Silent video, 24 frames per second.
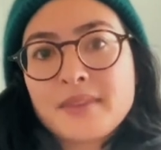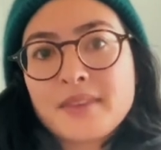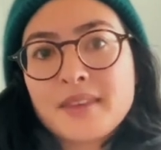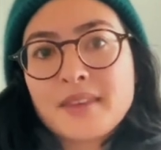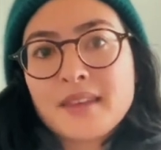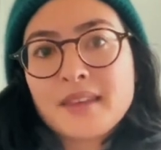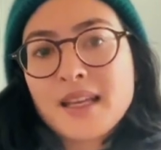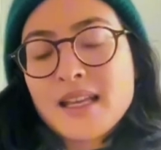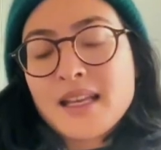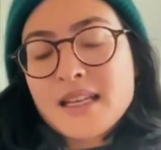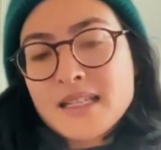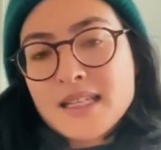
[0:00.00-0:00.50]

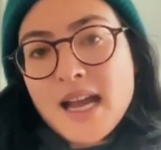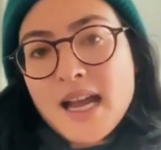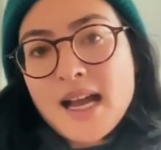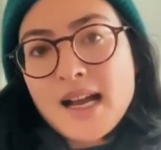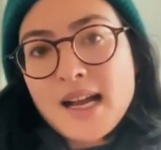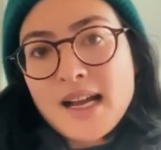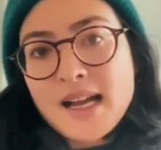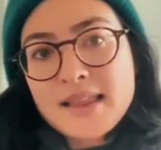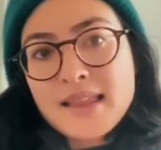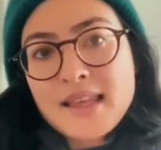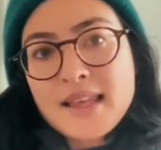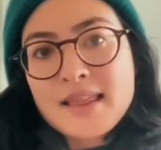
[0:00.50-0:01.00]
And yeah,
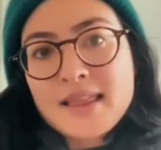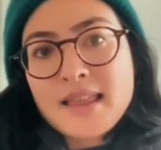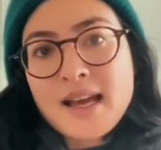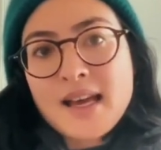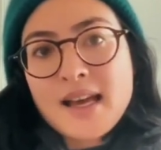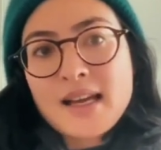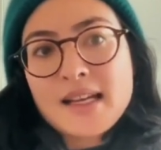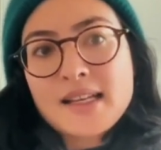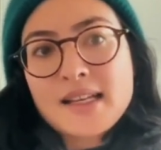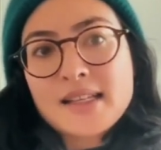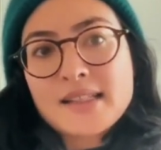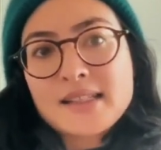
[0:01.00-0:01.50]
I think
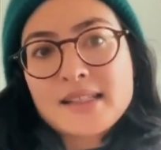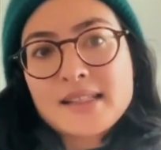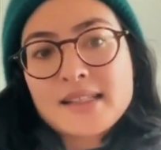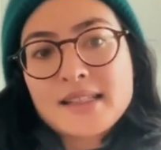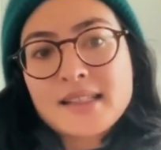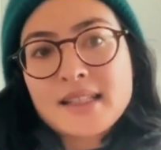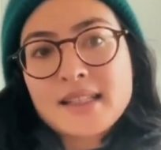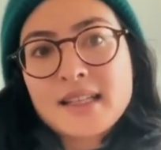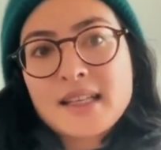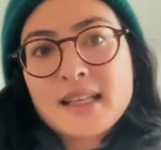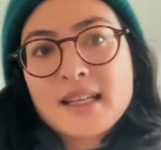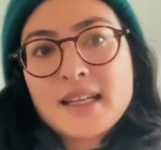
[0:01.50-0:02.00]
that it's
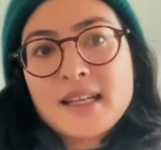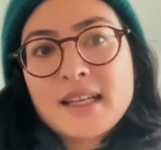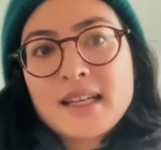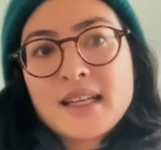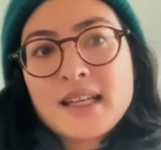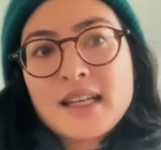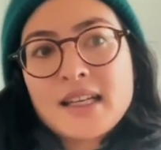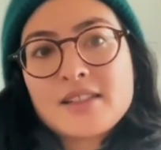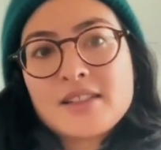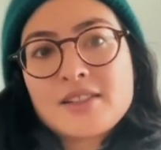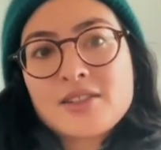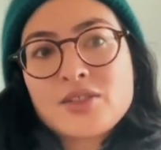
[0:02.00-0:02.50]

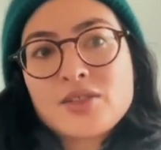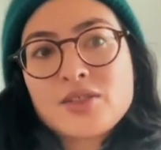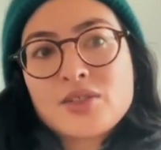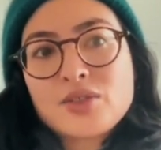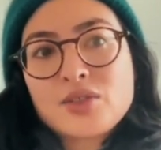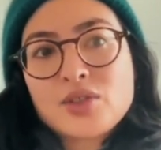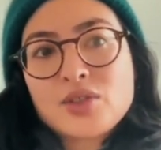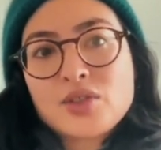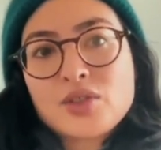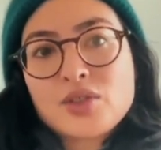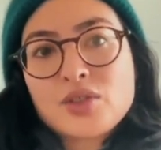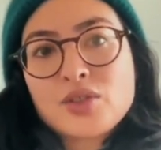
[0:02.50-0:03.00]

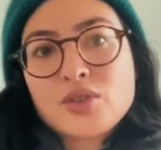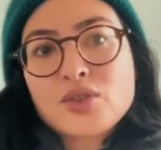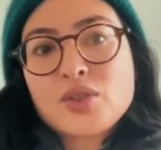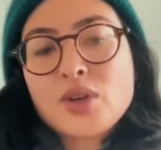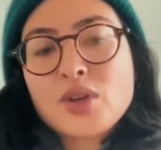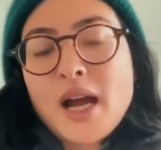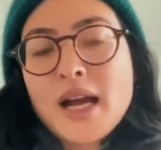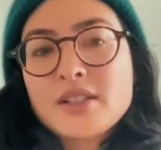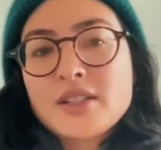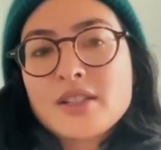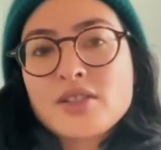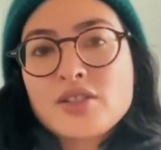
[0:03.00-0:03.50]
to
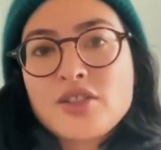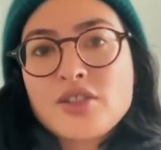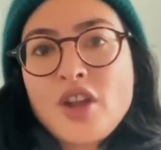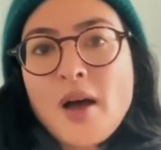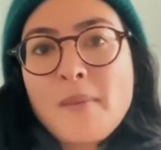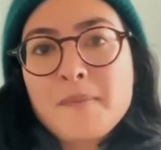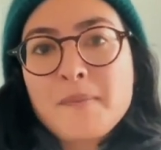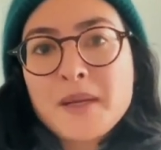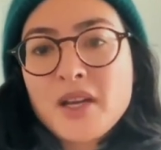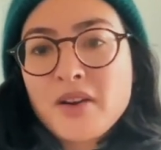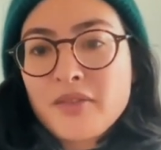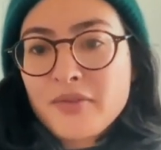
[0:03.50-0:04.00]
try to
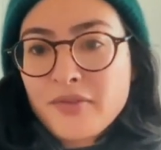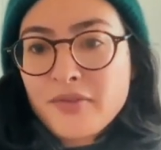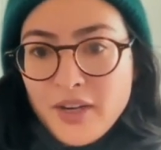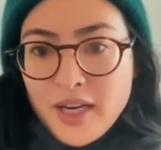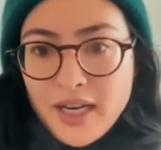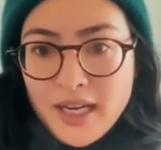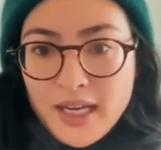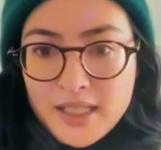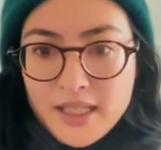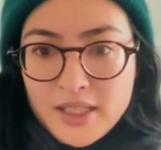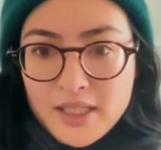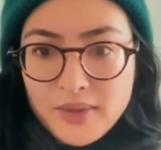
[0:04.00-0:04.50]
not be
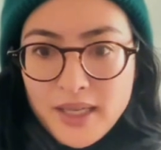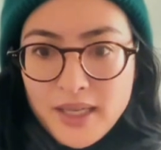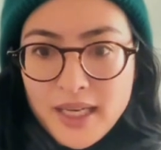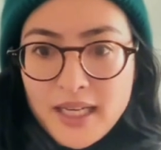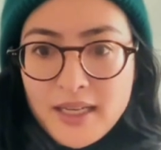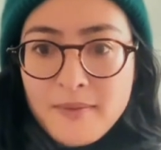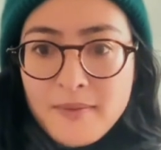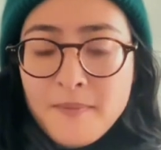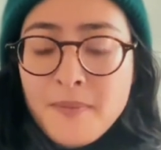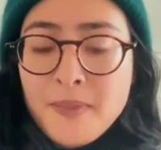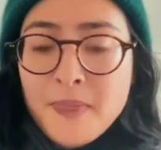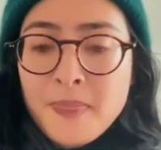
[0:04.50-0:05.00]
afraid,
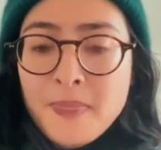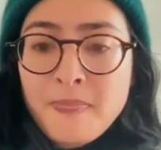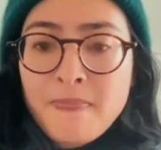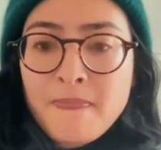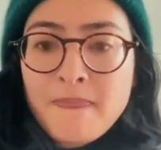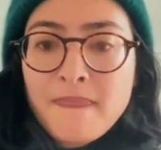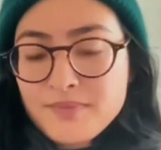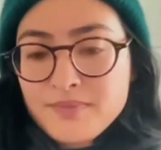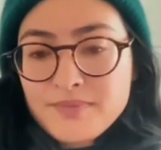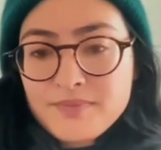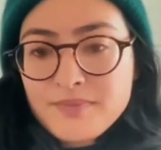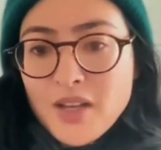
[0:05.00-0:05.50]
right,
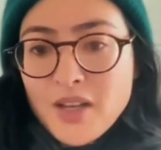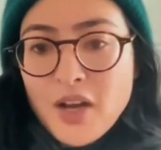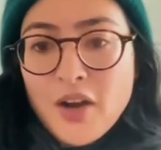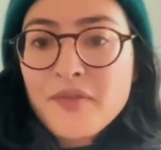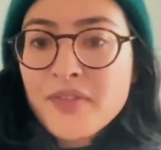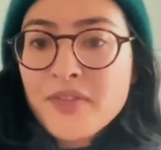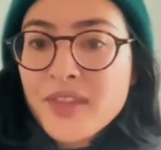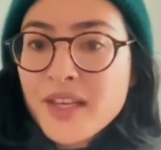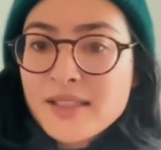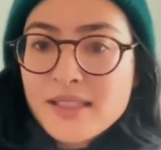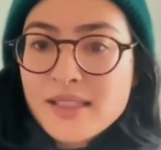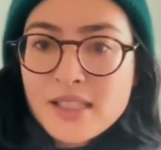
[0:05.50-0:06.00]

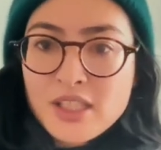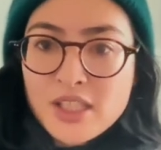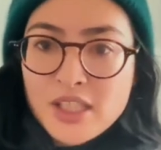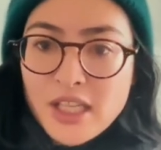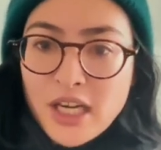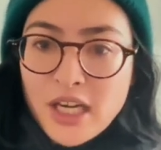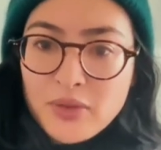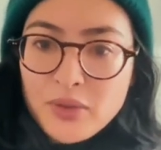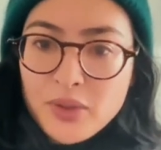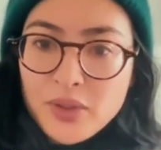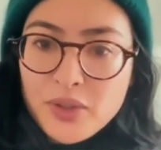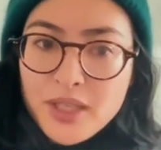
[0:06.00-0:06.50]
of things in
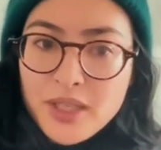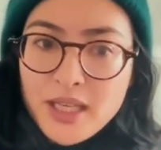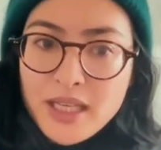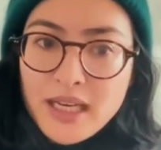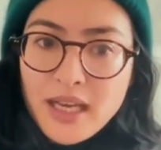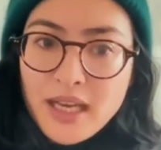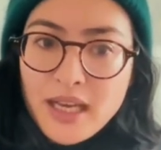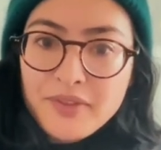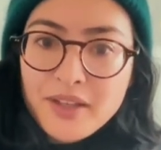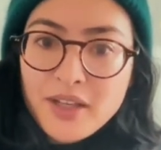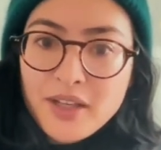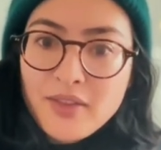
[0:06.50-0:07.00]
general. And
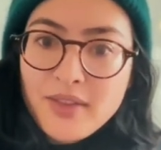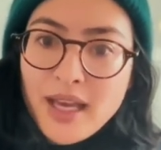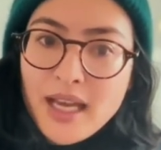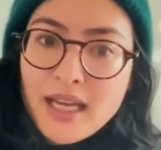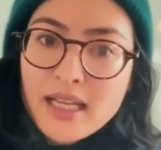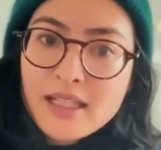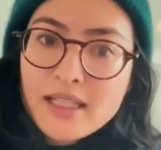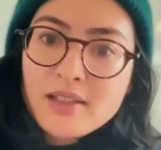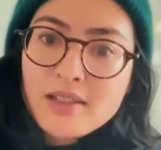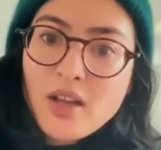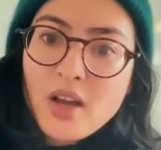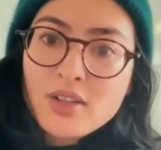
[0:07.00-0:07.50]
I feel that
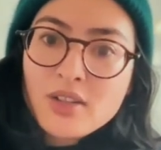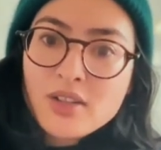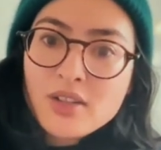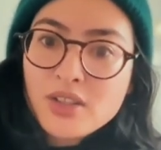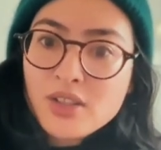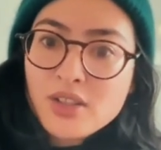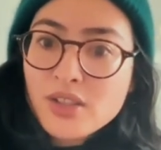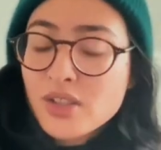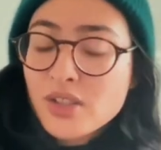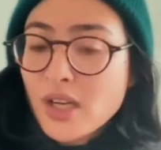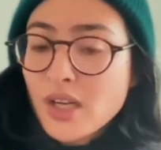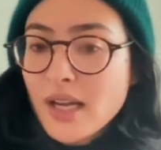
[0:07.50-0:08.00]
it's not
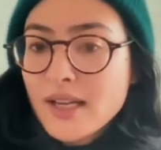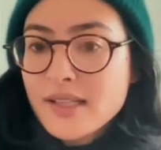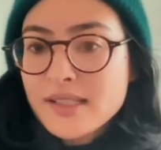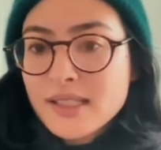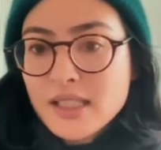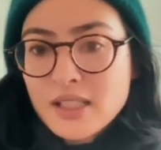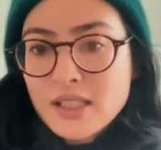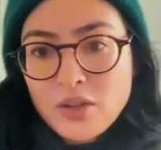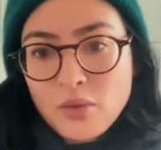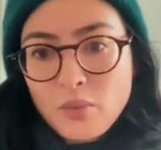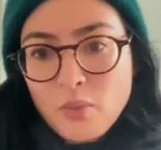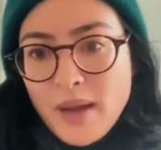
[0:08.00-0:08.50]
just
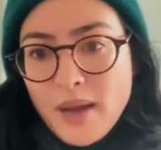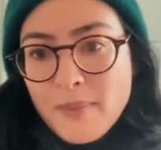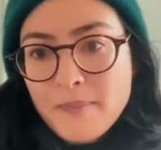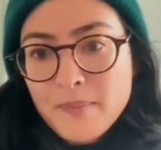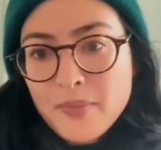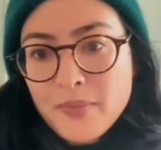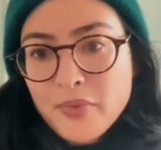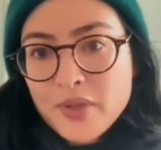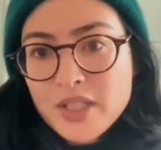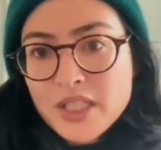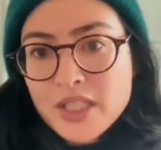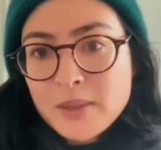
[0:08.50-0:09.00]
in the
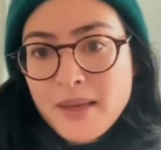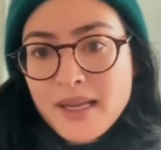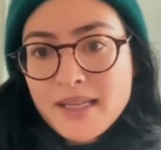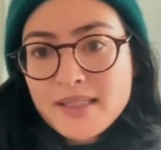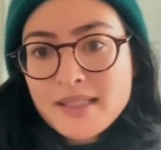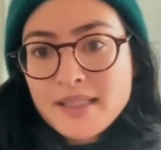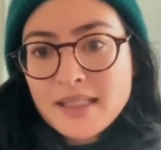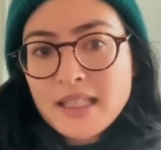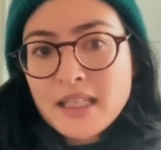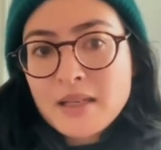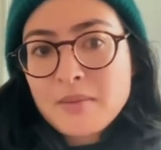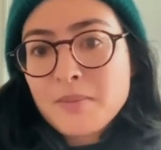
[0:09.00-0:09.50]
Web3 space;
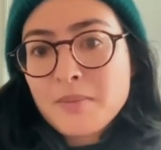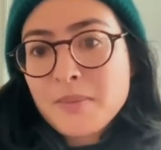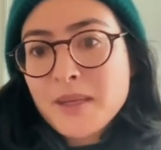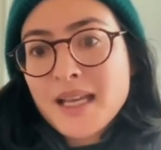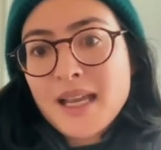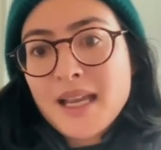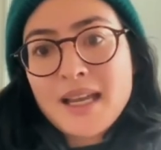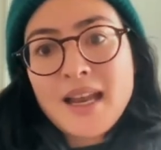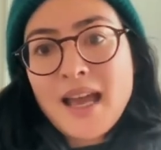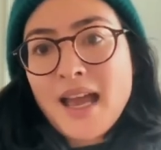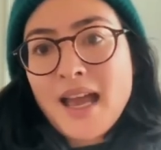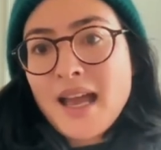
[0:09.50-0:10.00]
it can be
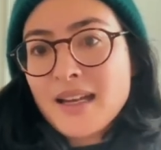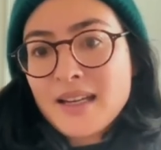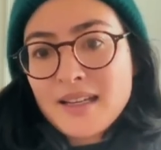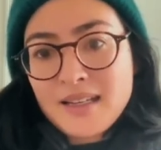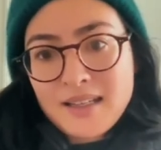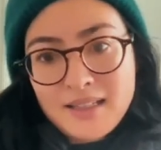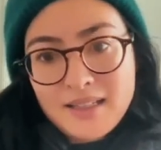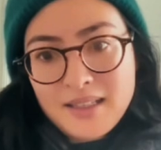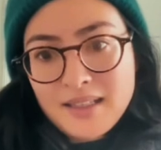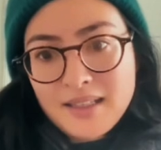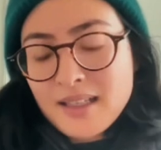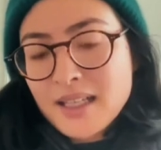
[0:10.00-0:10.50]
in
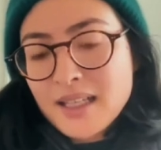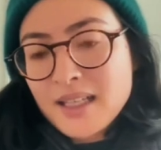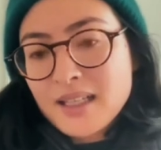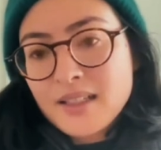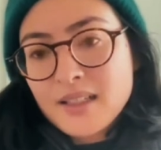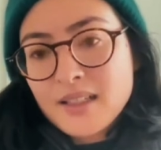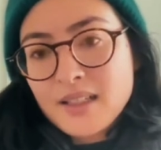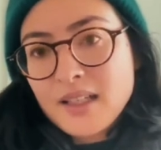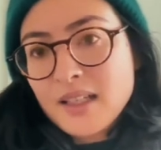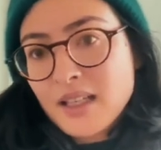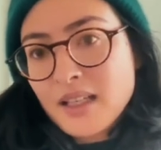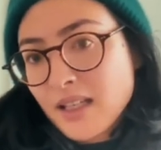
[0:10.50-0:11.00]

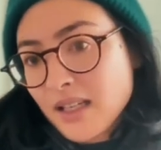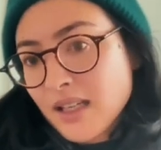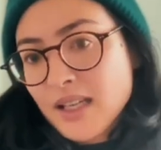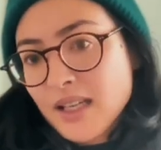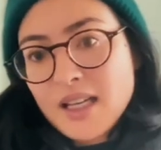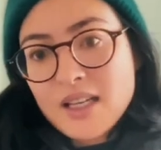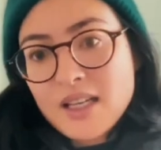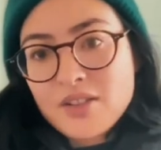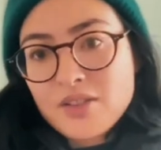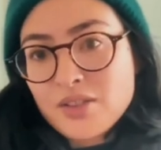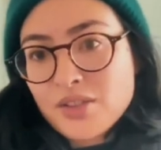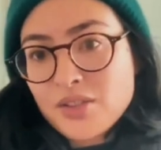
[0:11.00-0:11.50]

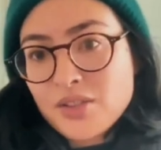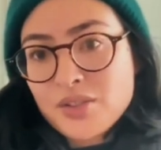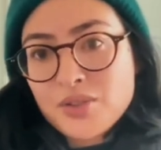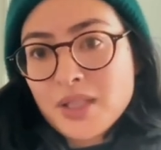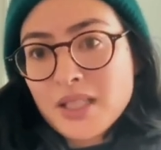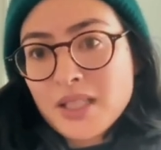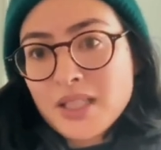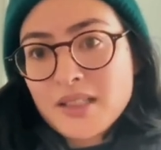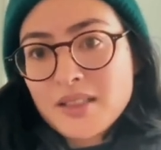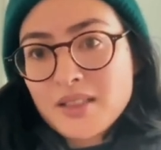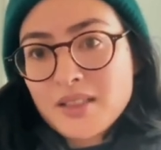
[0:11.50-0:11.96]
industry.